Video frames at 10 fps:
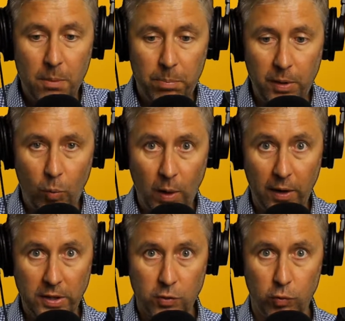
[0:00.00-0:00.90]
But where
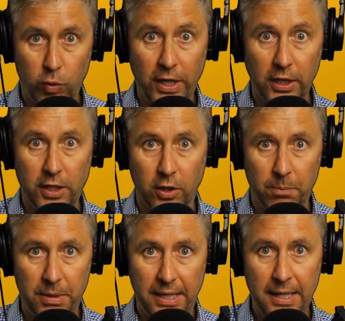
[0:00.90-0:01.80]
it's really going to
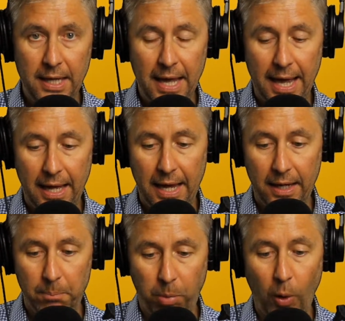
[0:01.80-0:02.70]
be at
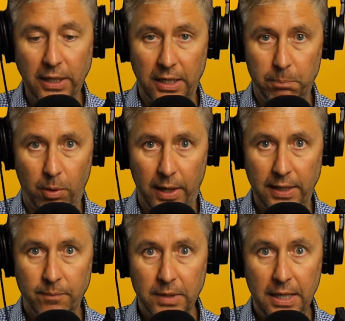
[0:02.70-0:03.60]
a boiling
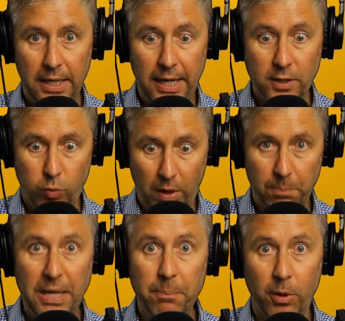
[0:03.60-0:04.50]
point is when
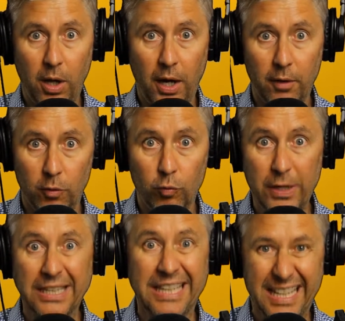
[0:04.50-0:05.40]
people are
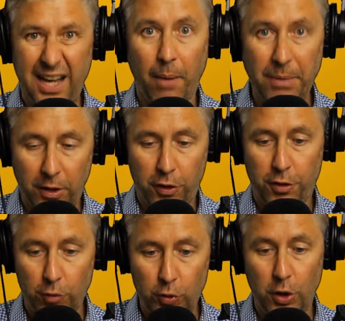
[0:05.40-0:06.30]
really coming
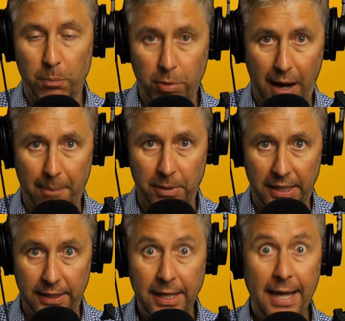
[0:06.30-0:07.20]
through your
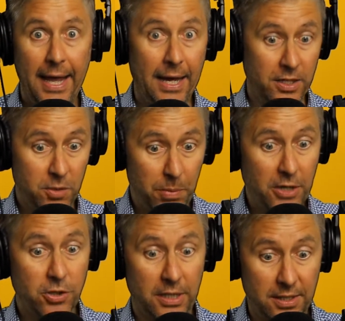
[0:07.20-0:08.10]
property, and
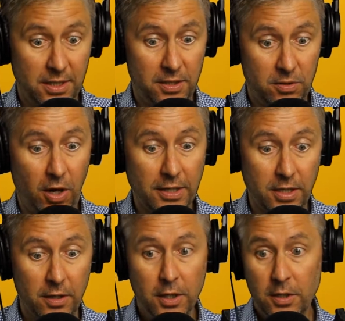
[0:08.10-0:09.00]
especially as they start
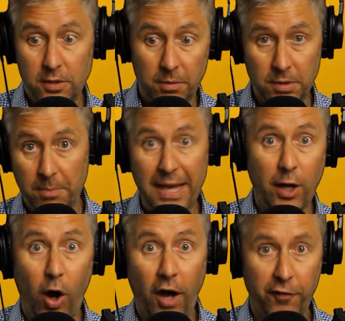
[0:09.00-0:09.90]
to make
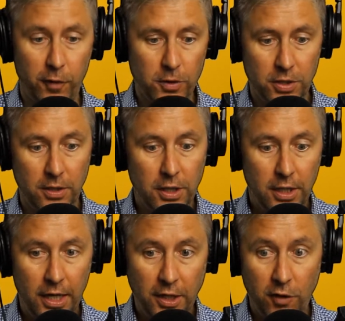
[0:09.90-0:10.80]
offers
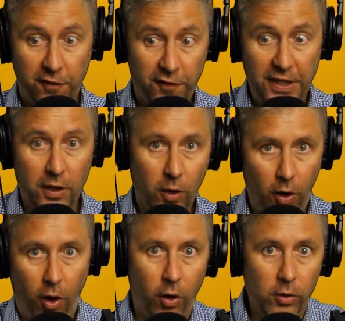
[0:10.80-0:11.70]
and you feel
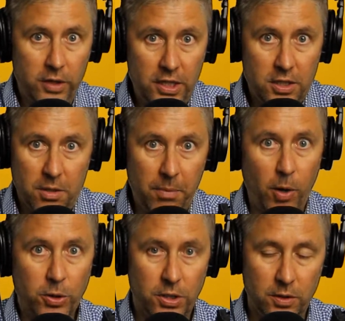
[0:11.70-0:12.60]
all these
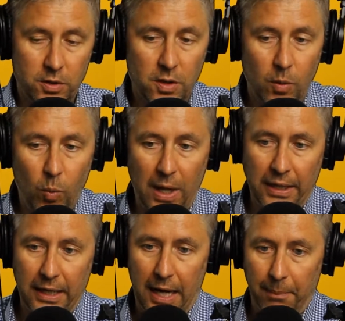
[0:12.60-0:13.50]
emotions
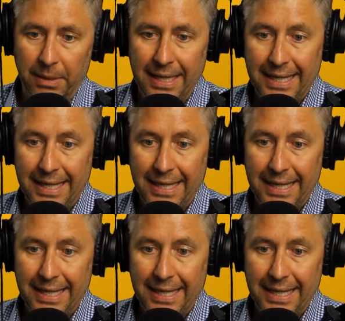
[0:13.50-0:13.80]
welling up.